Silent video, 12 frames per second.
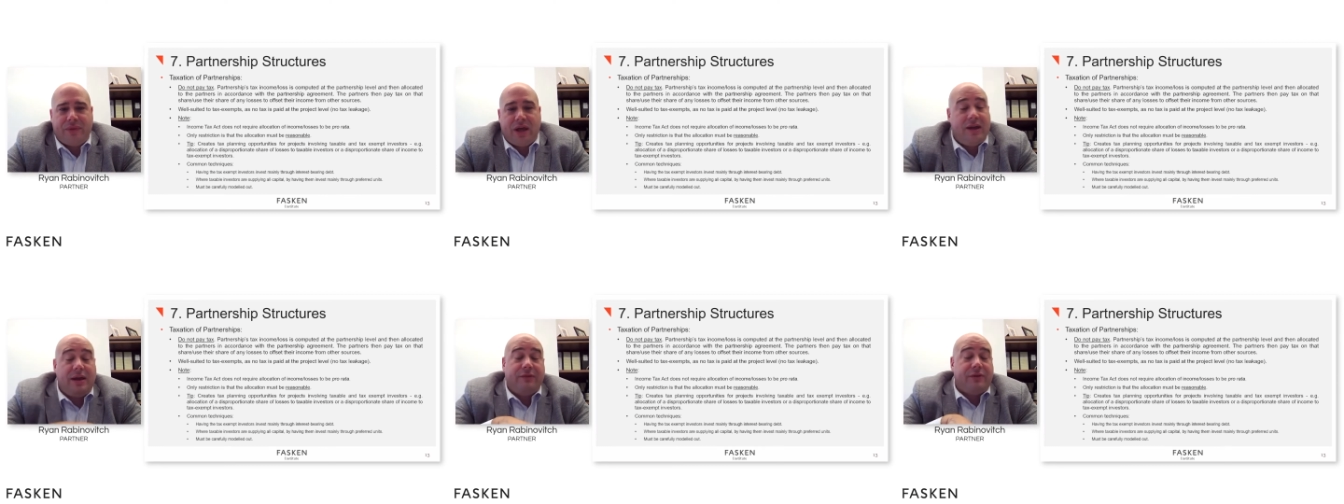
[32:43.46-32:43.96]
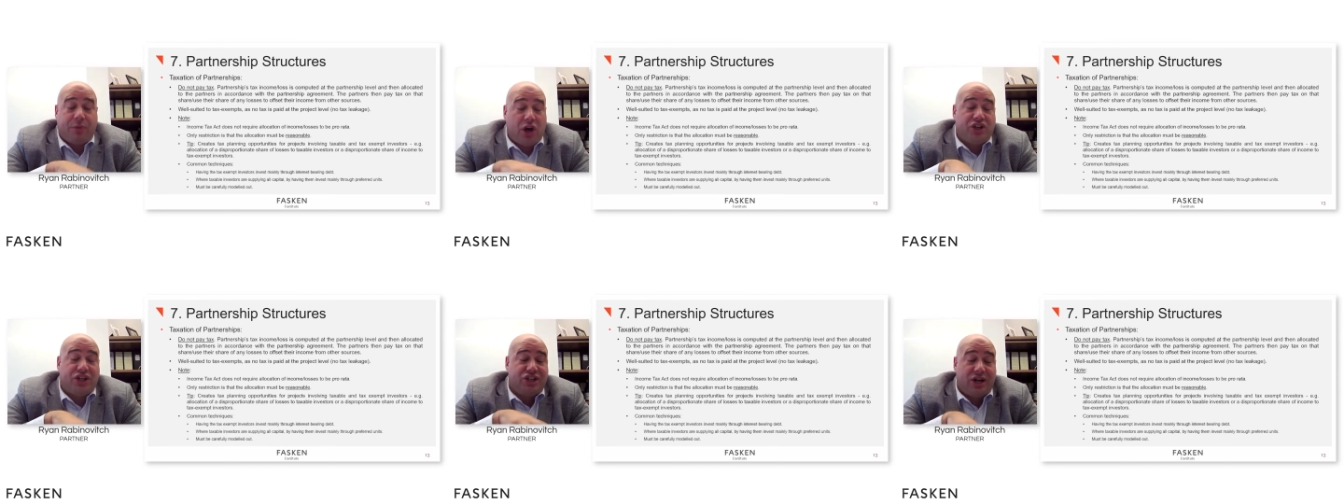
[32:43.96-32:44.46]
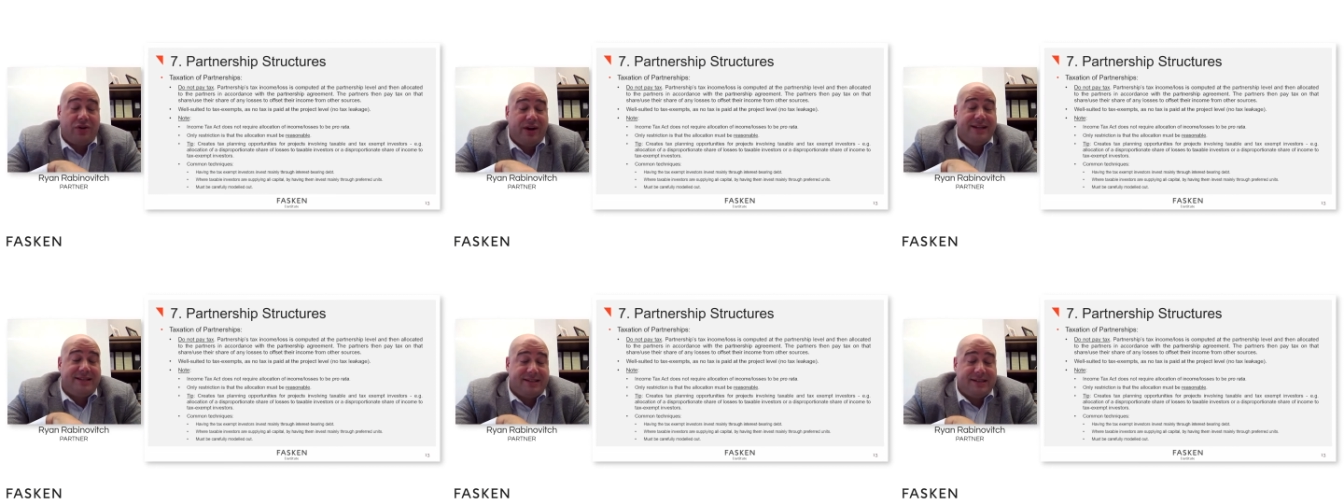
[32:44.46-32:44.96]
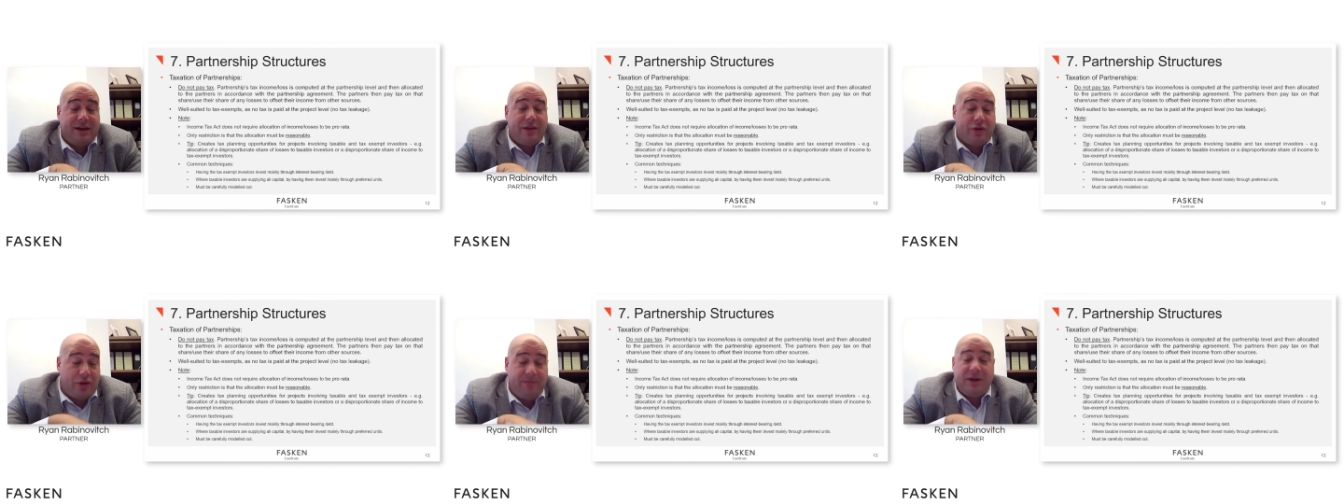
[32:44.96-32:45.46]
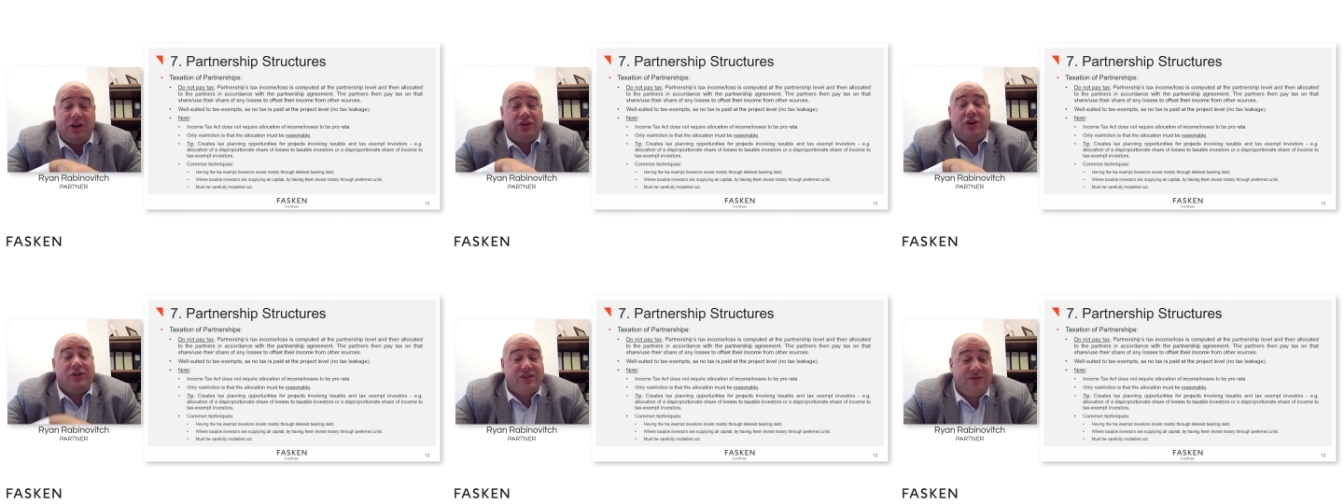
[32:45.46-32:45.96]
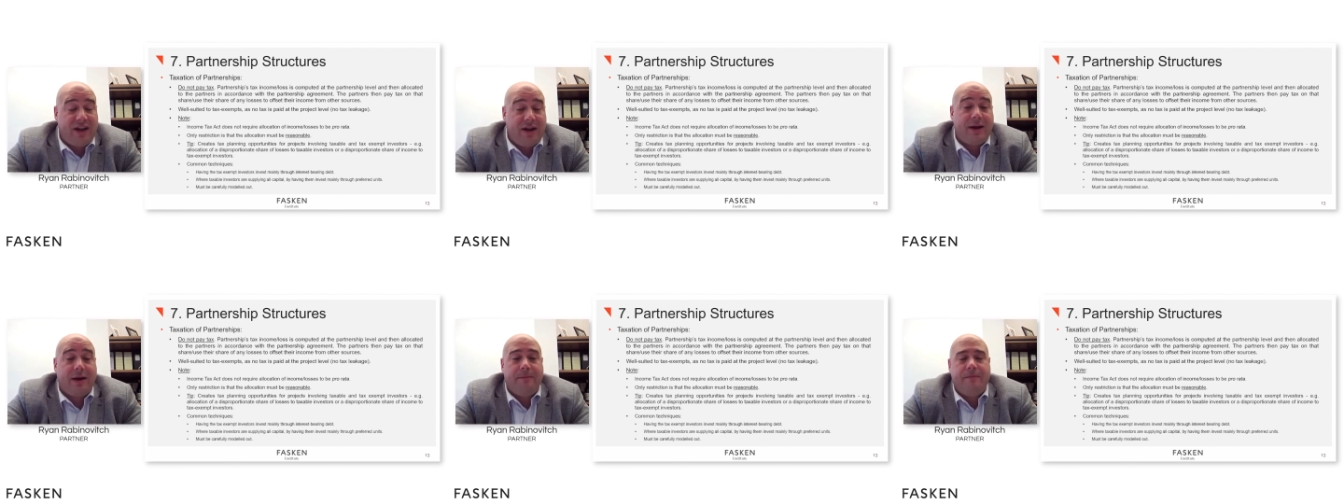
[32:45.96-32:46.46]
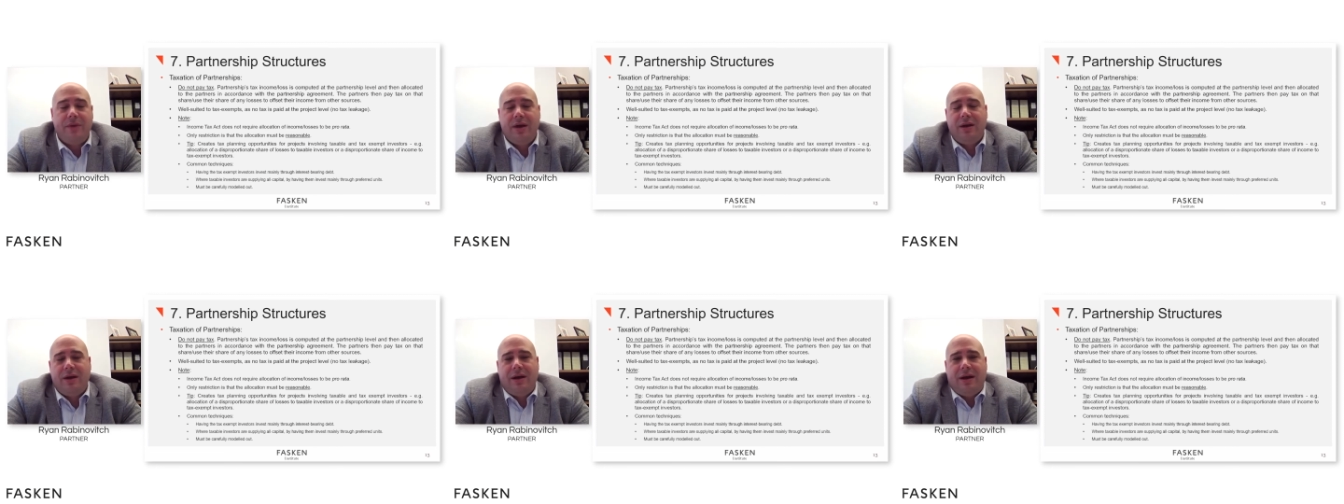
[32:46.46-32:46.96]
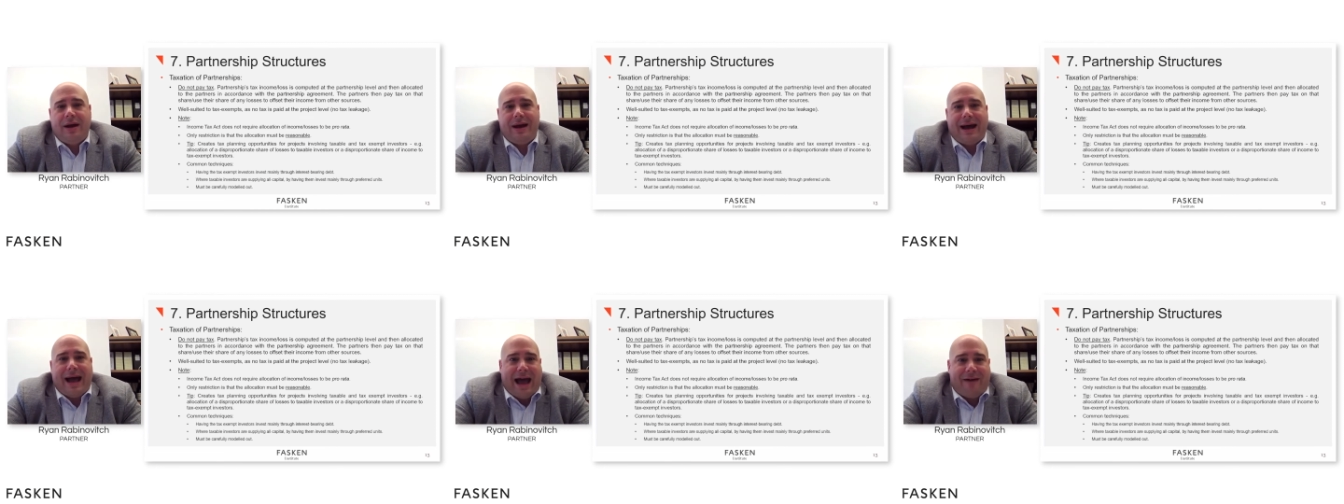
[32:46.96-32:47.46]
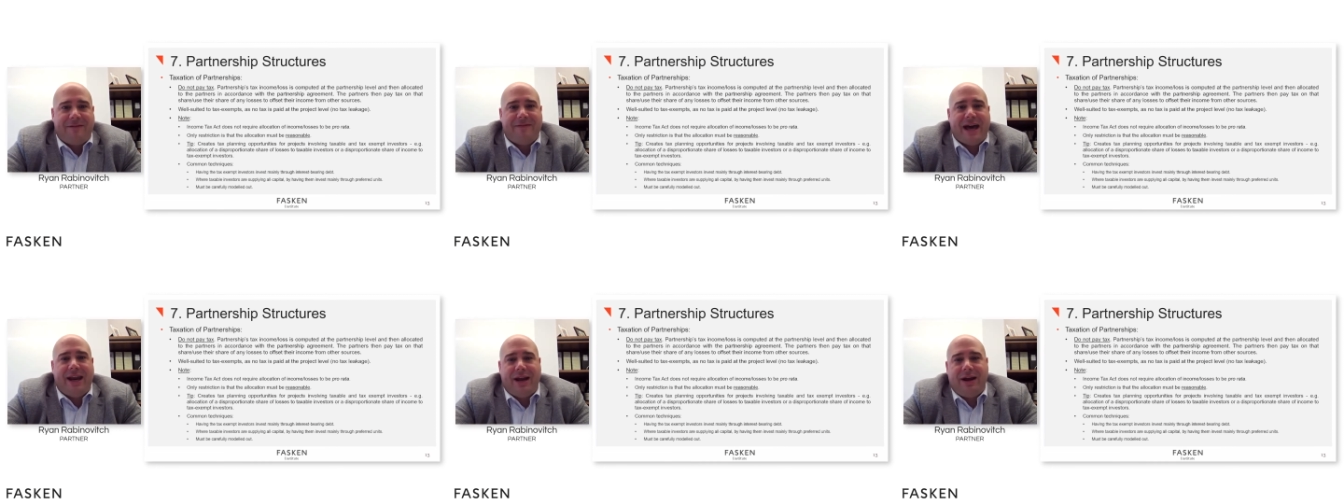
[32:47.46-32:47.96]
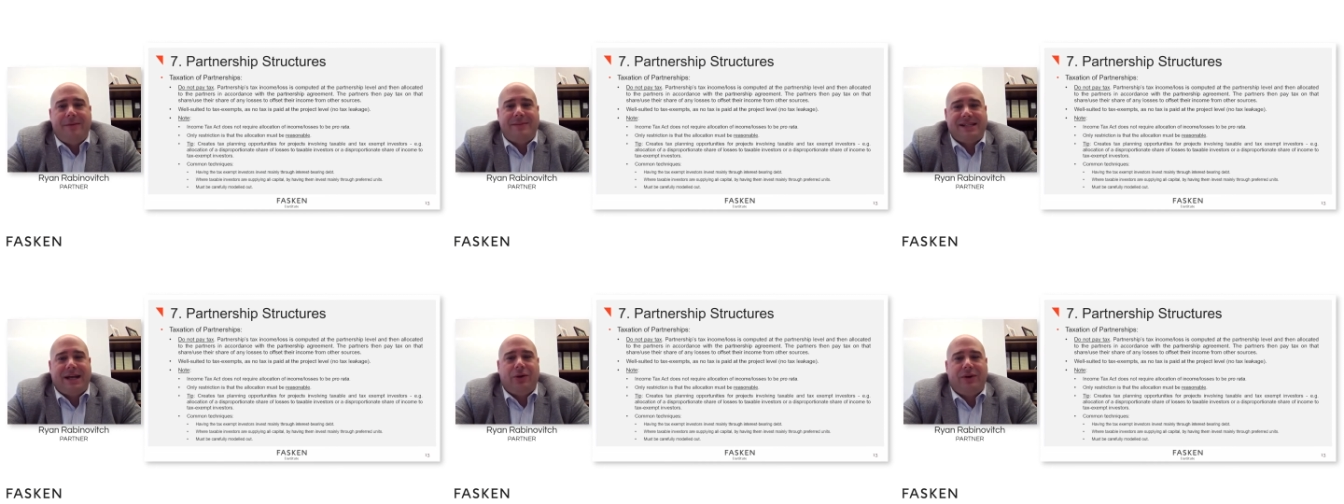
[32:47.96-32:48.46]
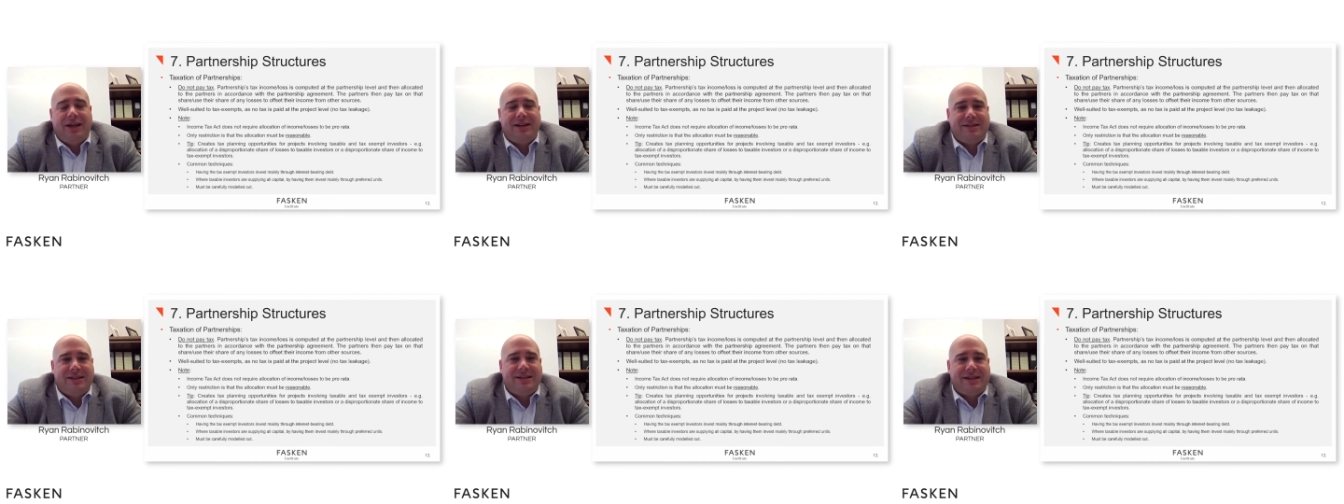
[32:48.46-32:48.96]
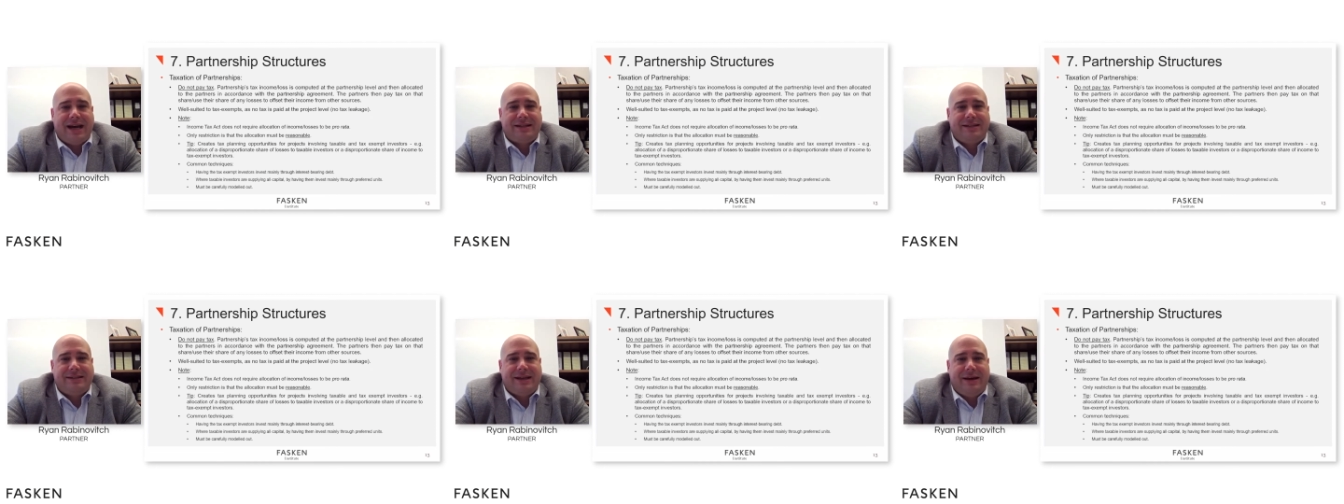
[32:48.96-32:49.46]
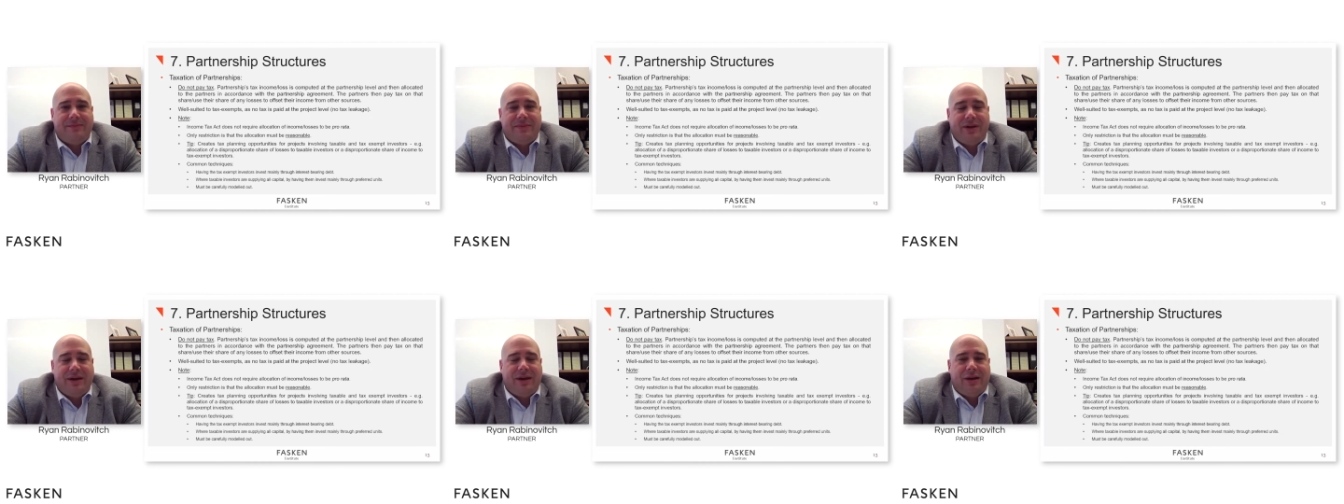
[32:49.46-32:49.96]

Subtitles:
if the project generates $30 million of income, half of that income is allocated to the tax exempt.